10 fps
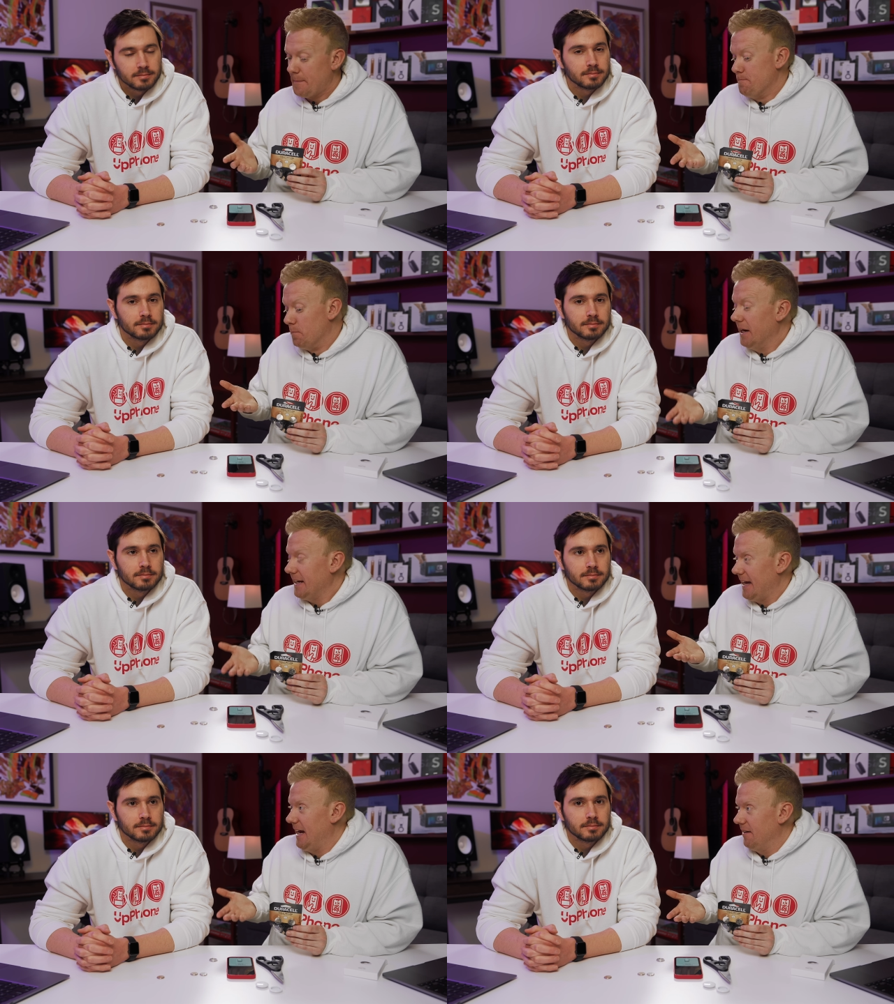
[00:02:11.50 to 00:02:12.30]
Speaker 1: might
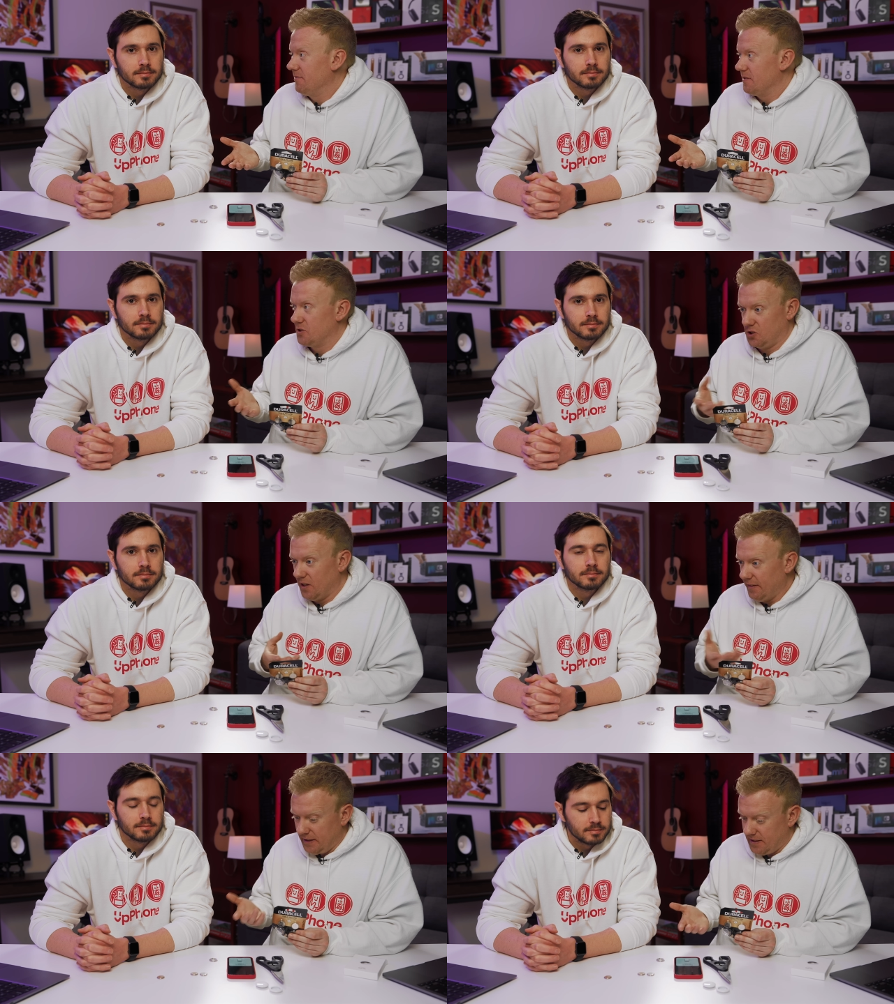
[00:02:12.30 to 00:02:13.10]
have
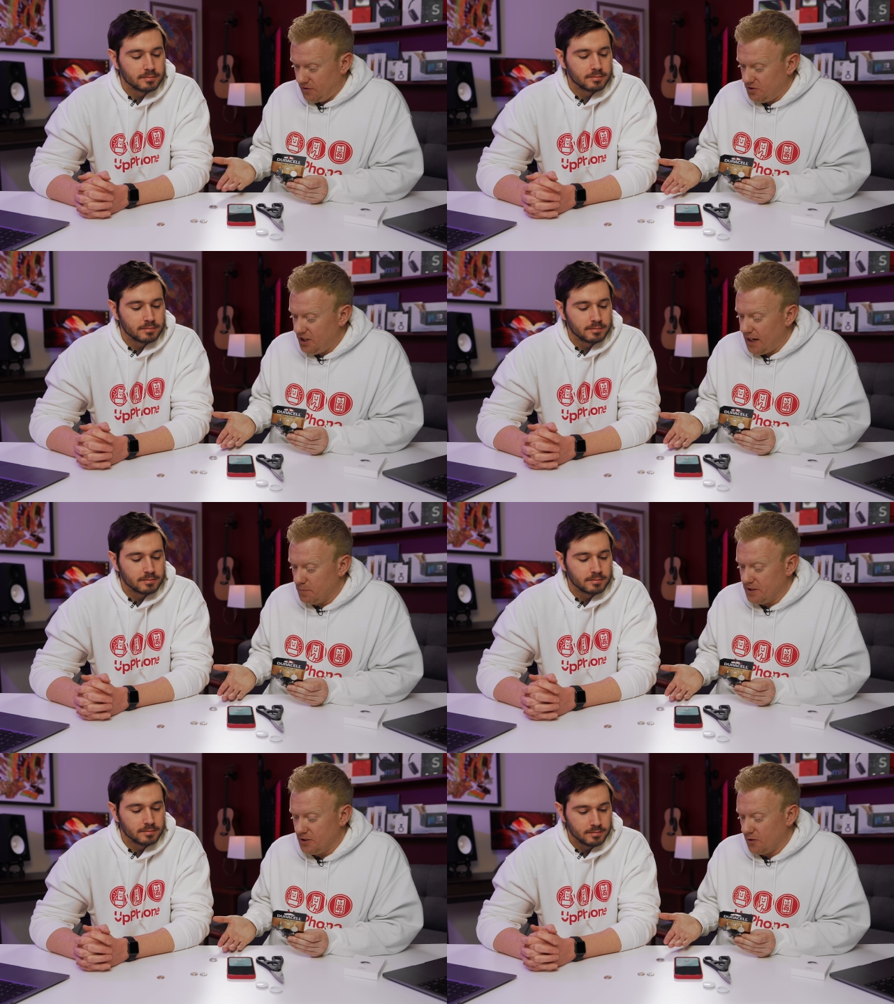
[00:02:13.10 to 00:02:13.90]
slightly different
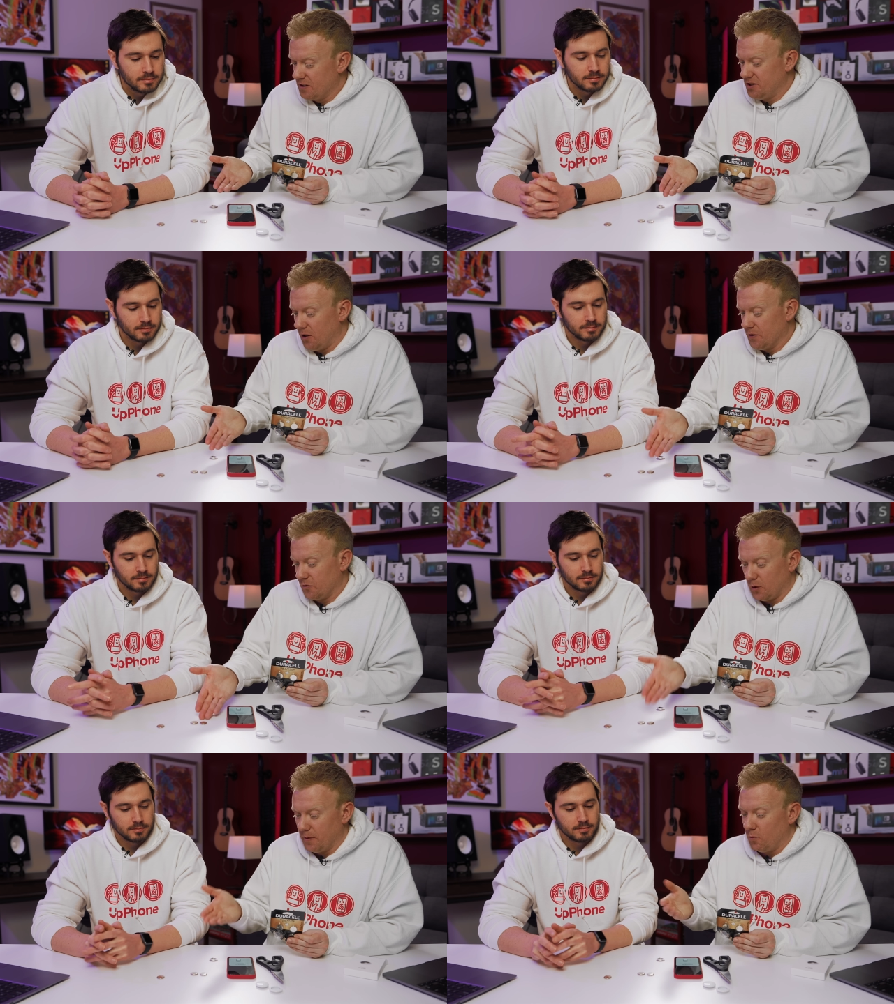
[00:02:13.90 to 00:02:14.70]
setups. And Duracell with a
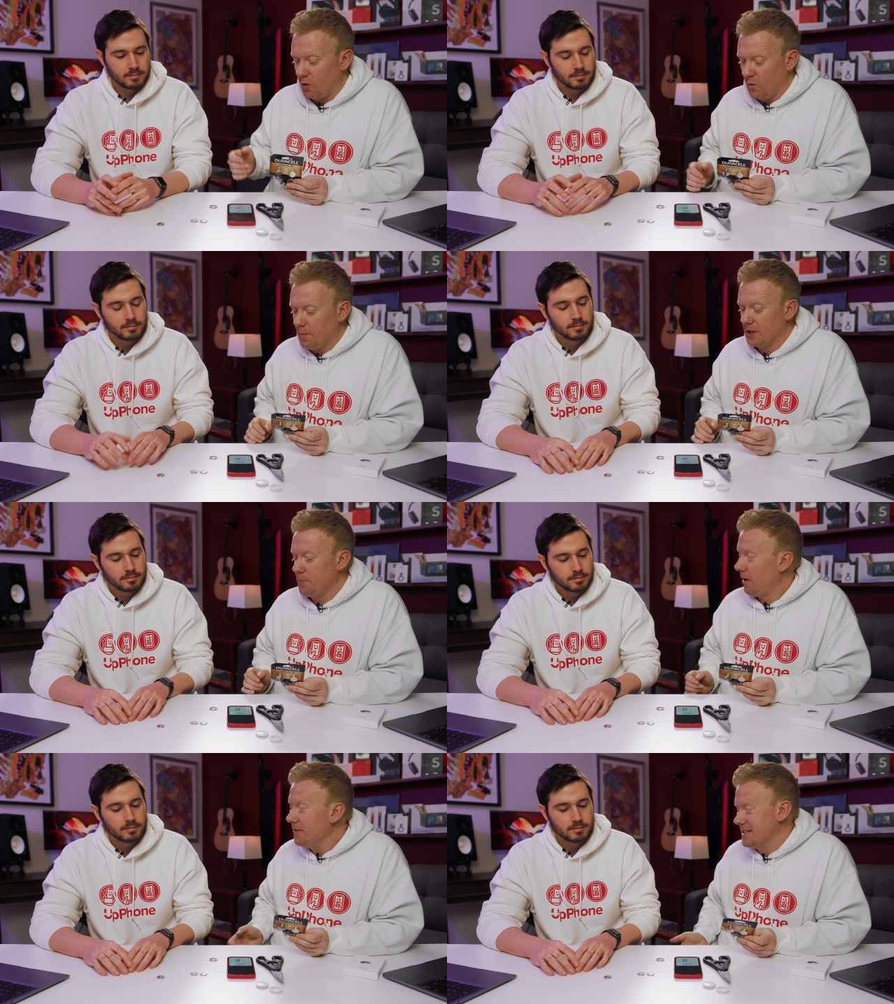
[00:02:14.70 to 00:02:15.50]
little bit more rubber, they
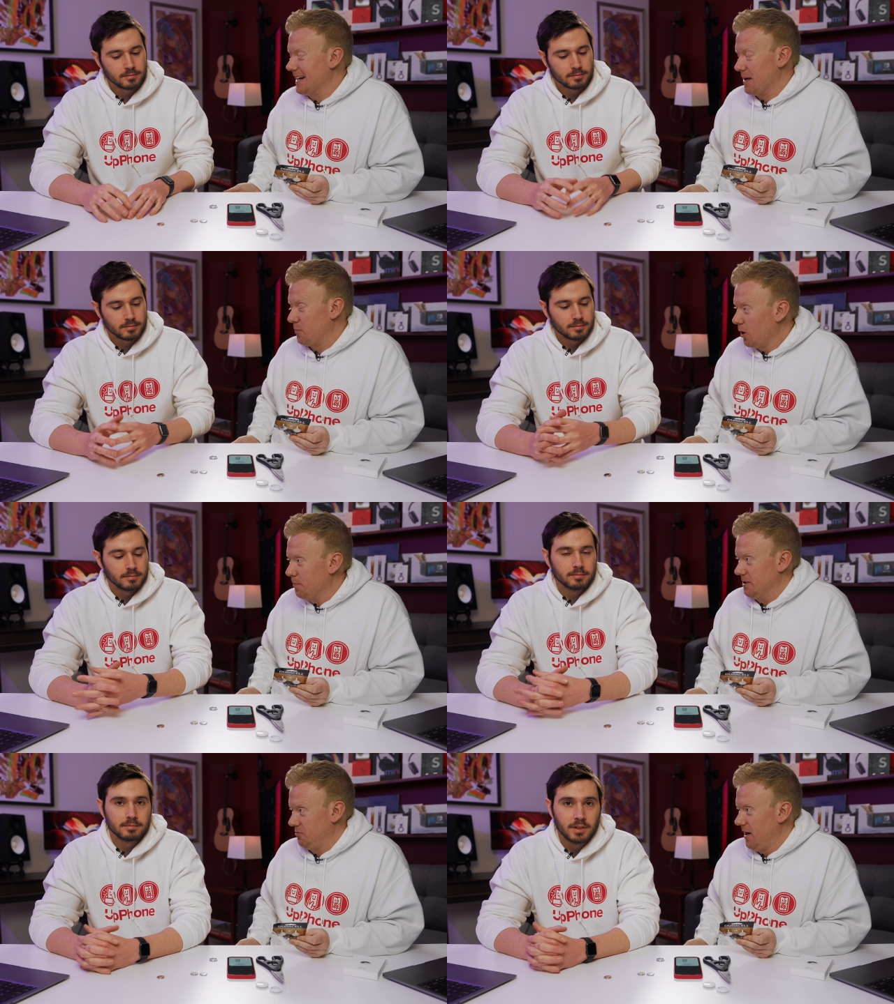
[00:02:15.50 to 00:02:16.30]
probably did it on
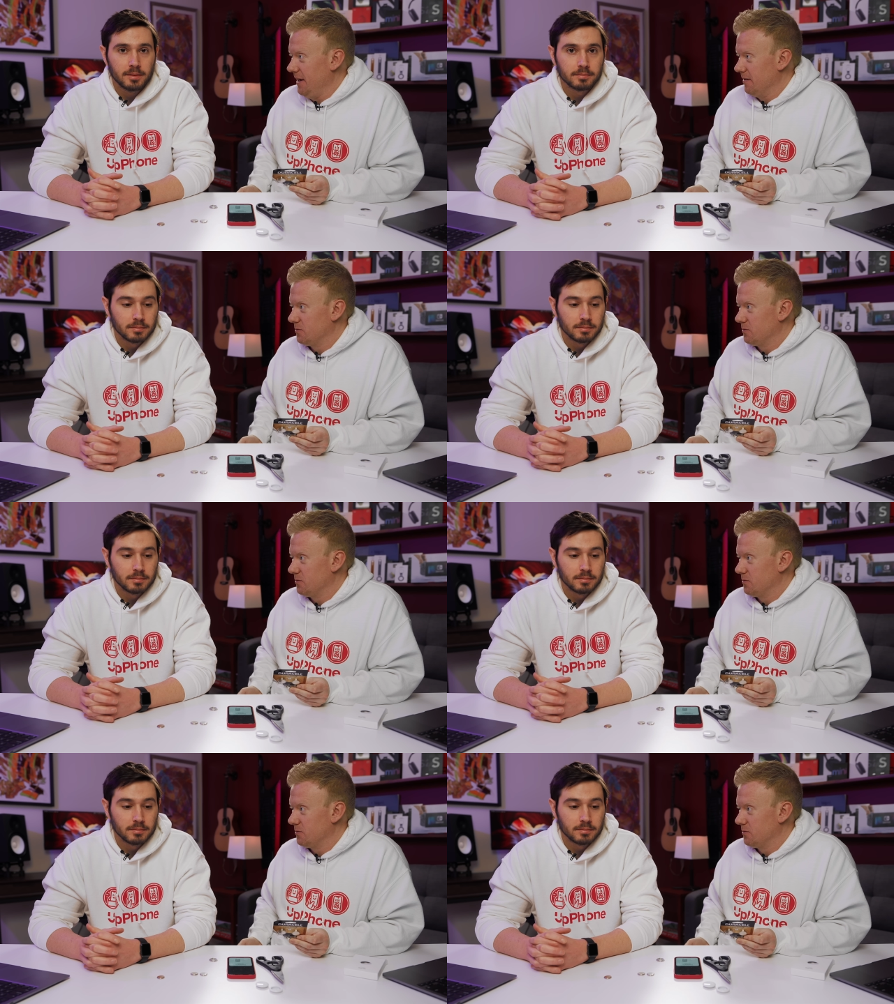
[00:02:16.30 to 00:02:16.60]
purpose, right?